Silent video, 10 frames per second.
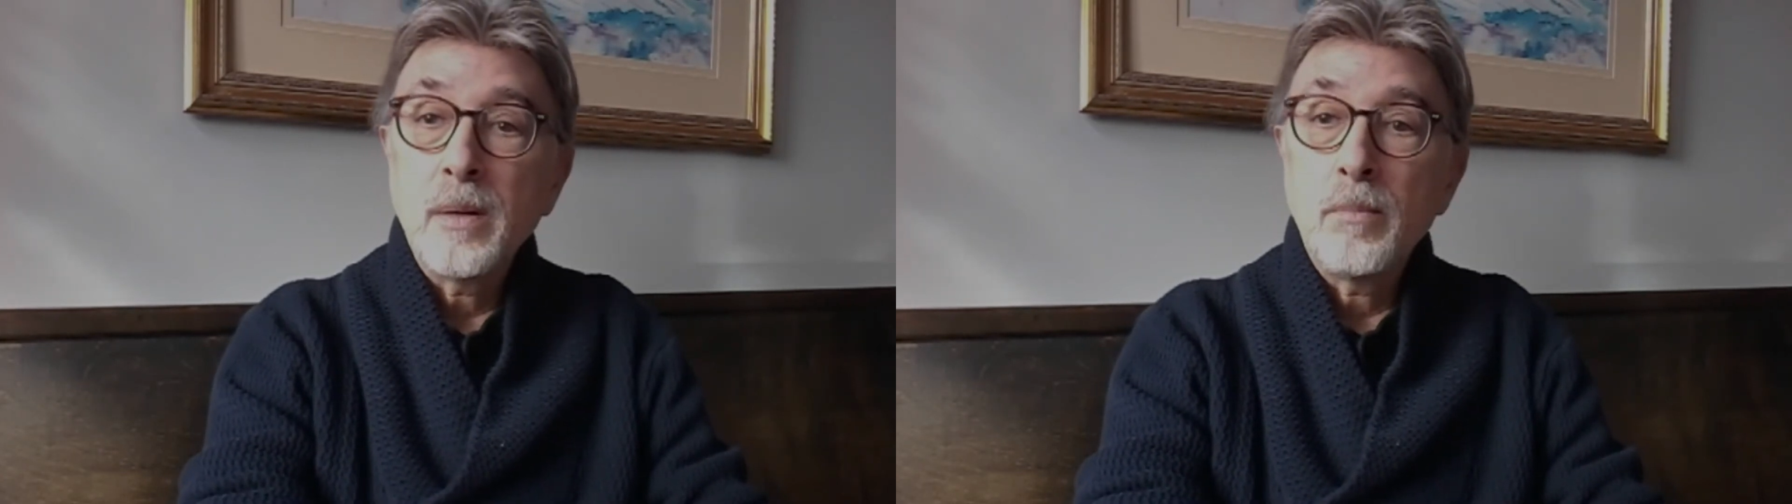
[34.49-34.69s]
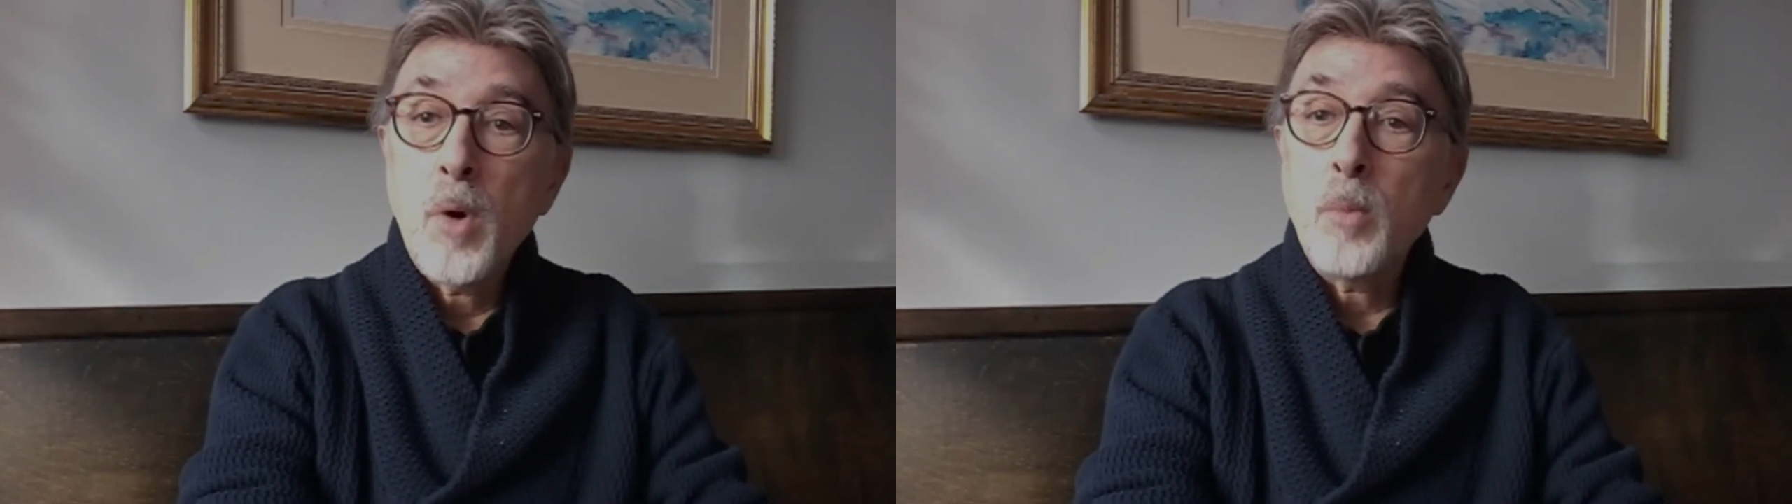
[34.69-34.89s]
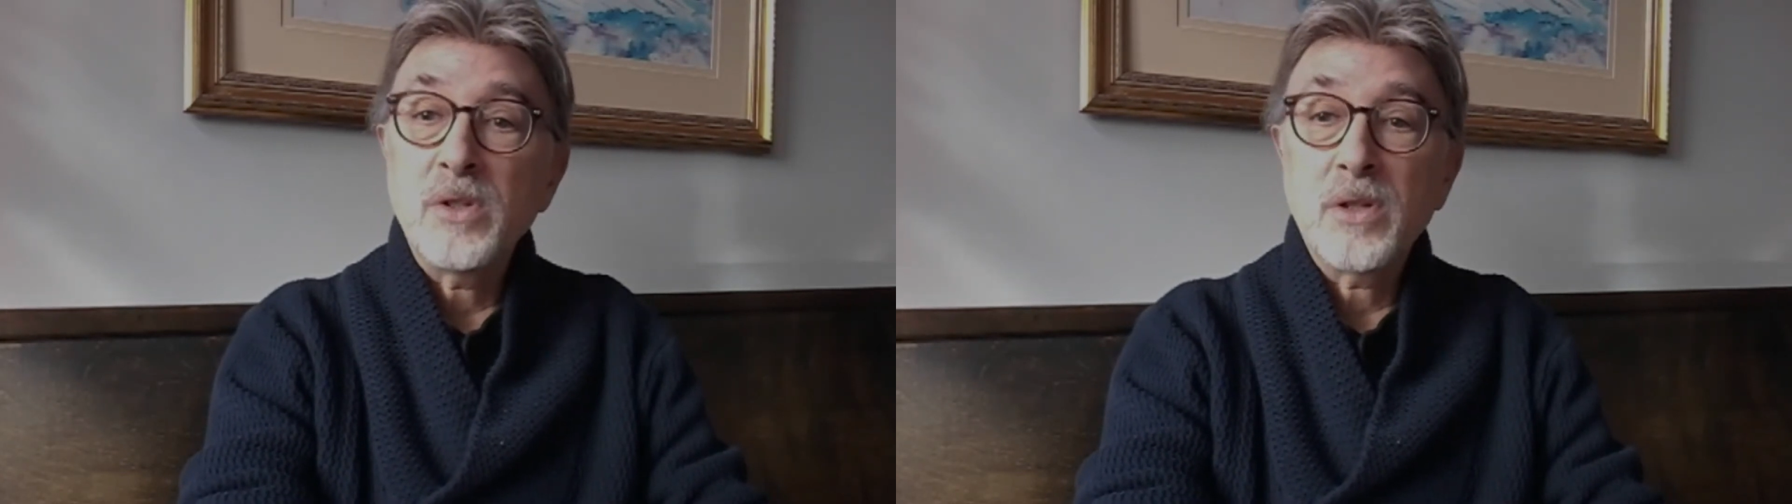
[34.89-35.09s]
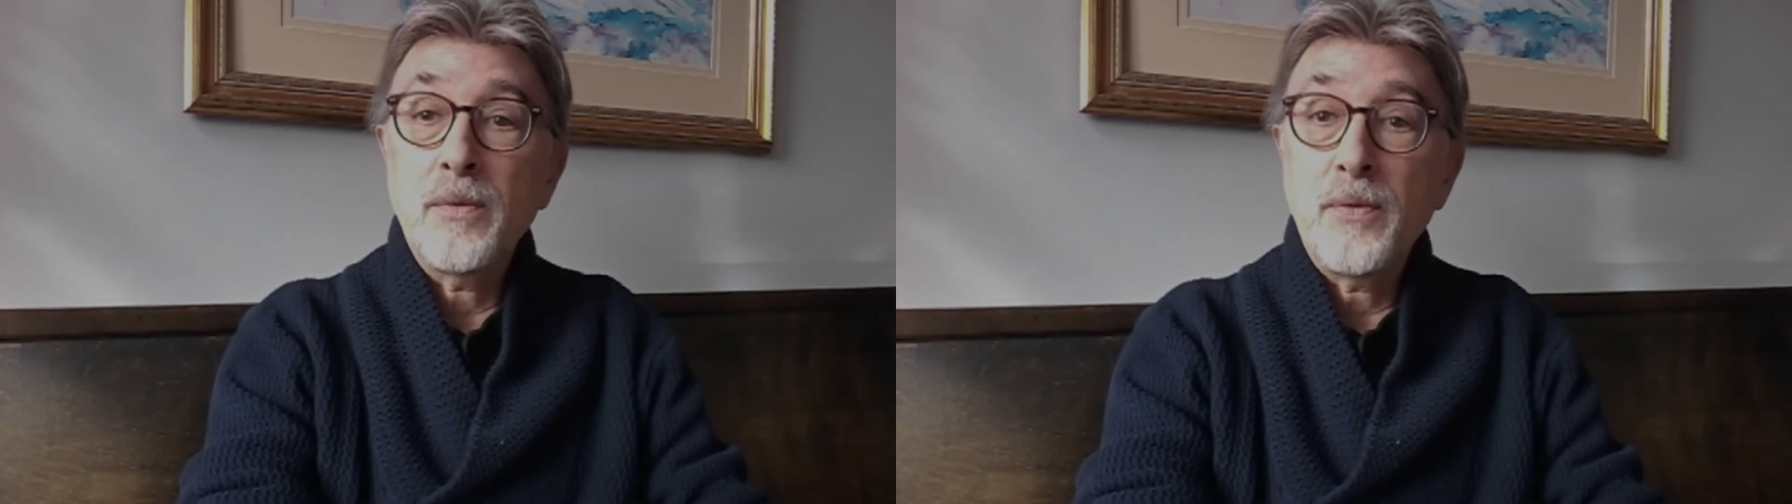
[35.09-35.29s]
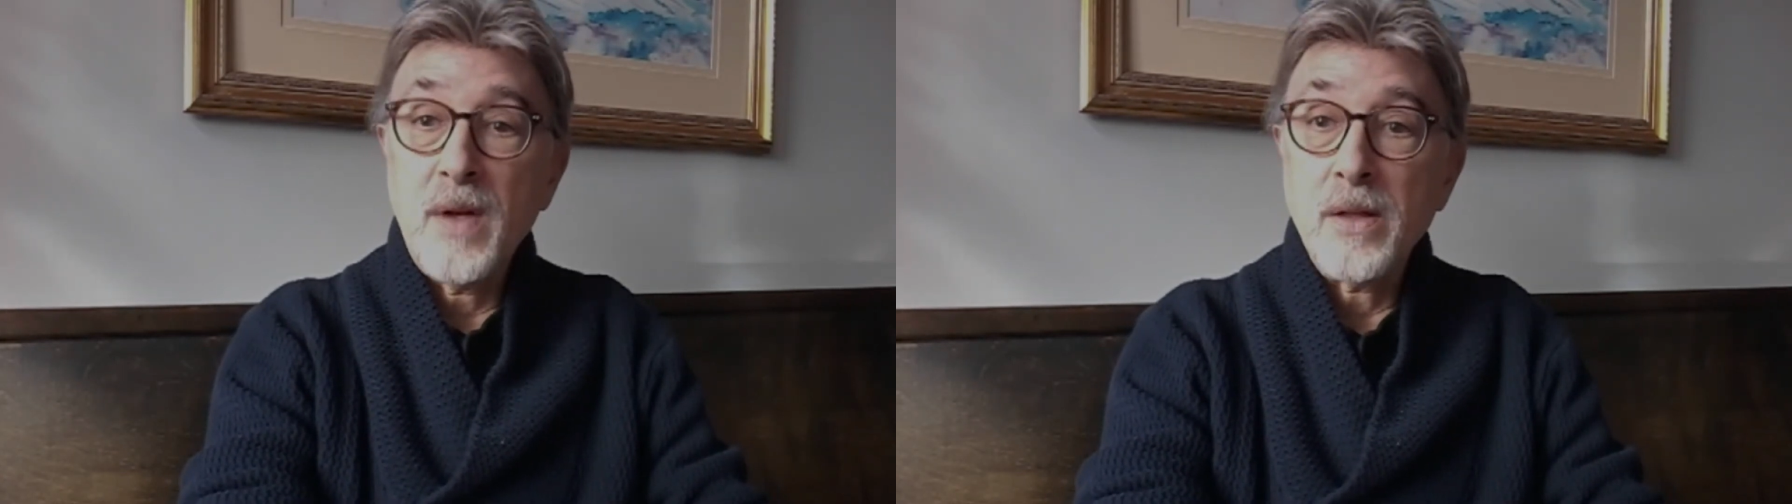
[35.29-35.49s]
moments of
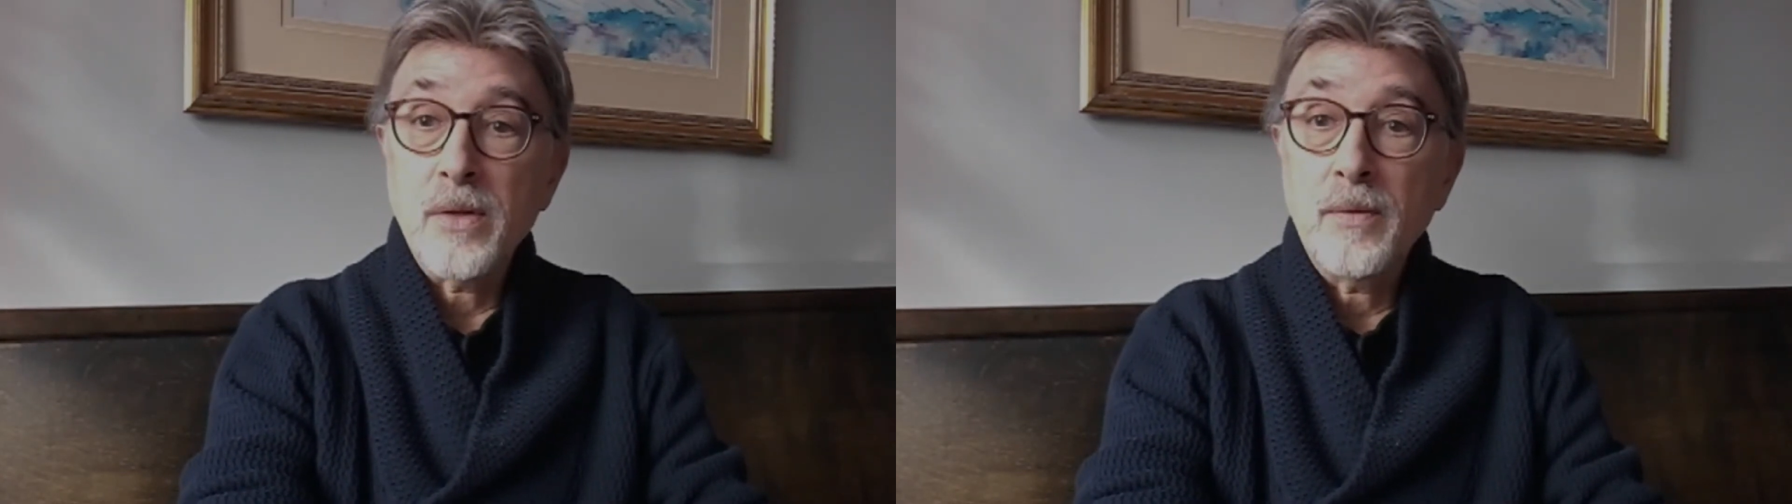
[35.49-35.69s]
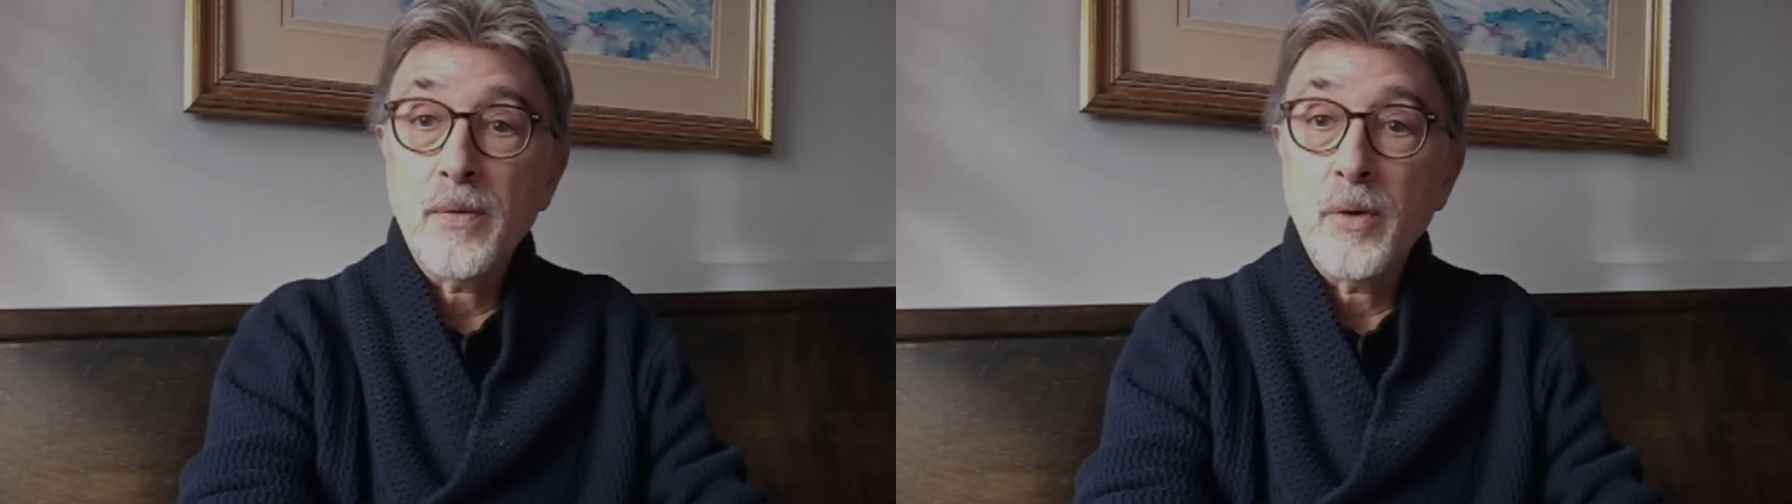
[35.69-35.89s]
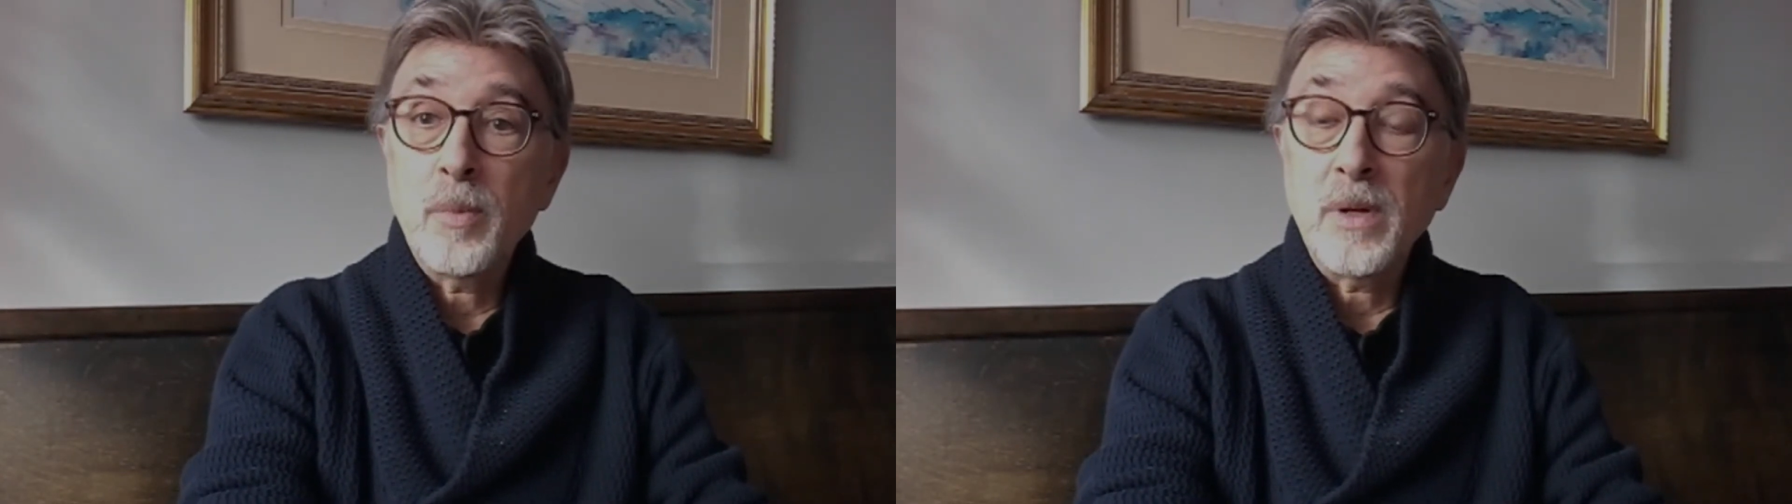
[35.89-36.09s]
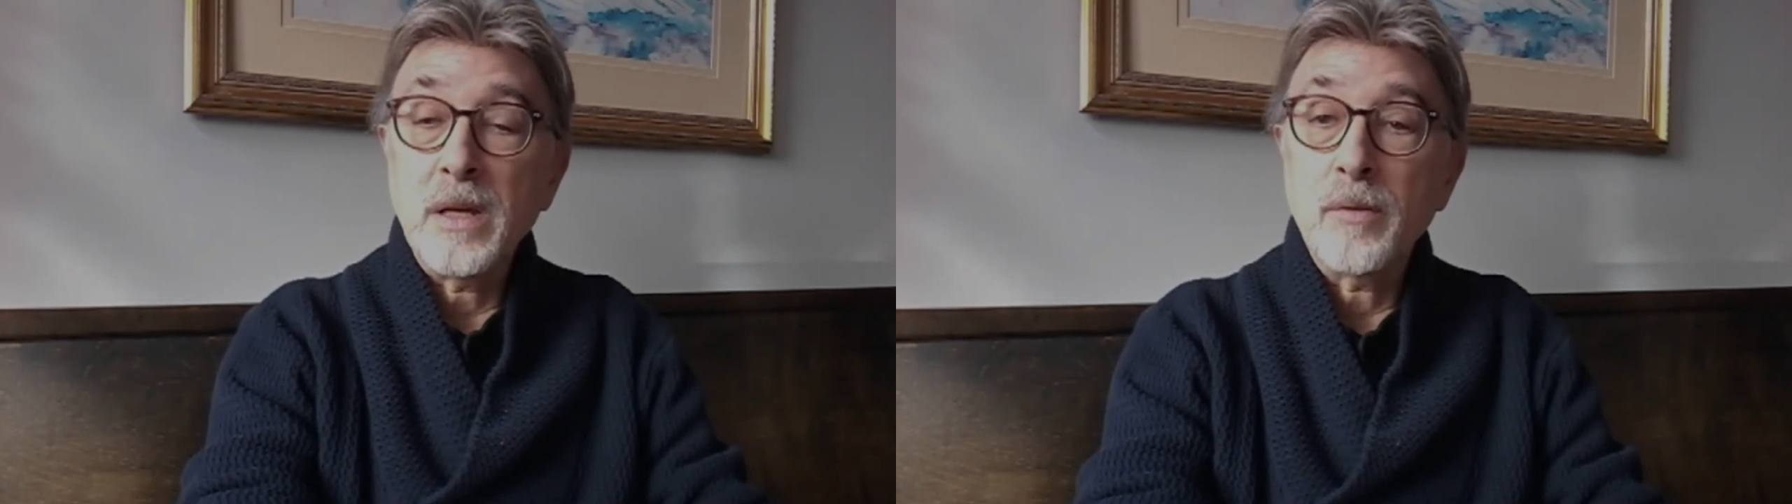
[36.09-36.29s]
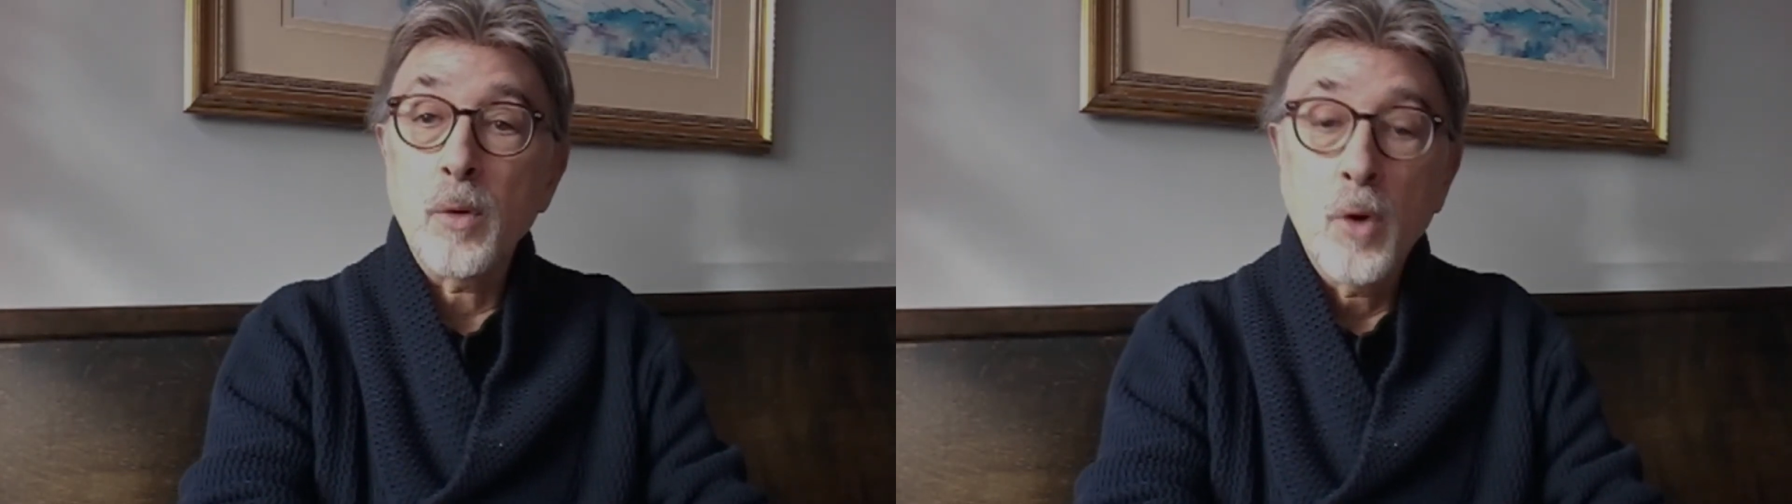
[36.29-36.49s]
faith for the
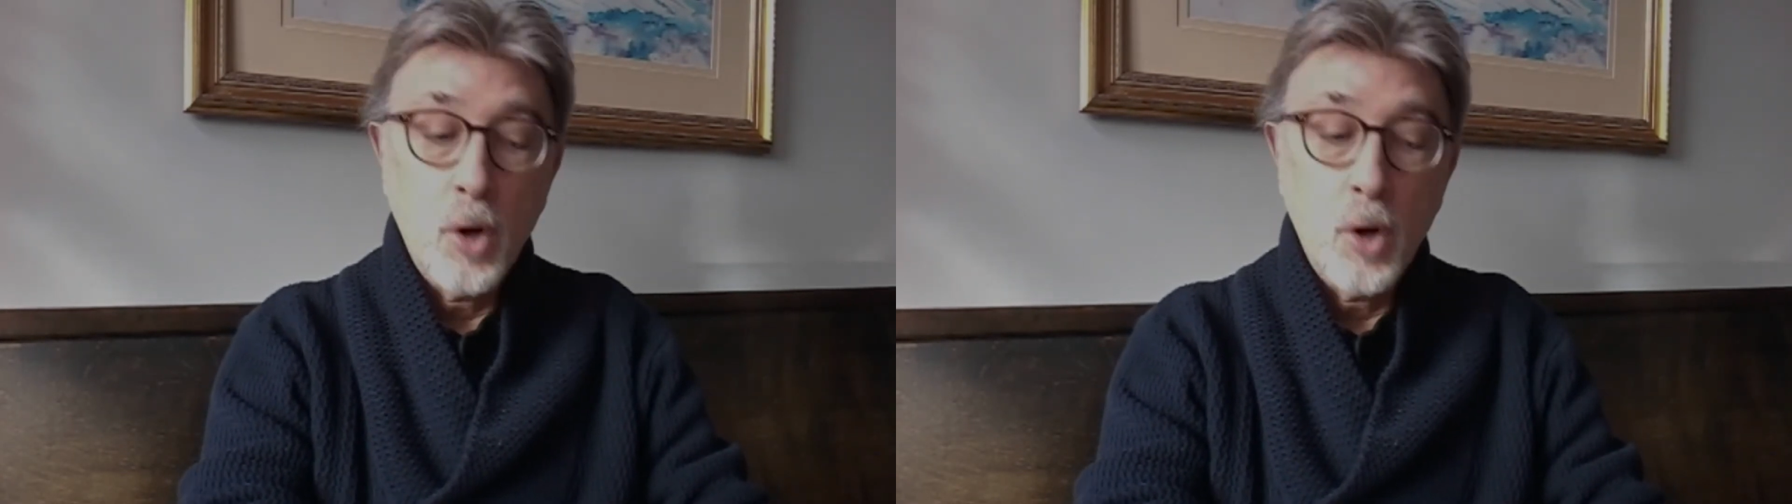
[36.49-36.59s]
believer.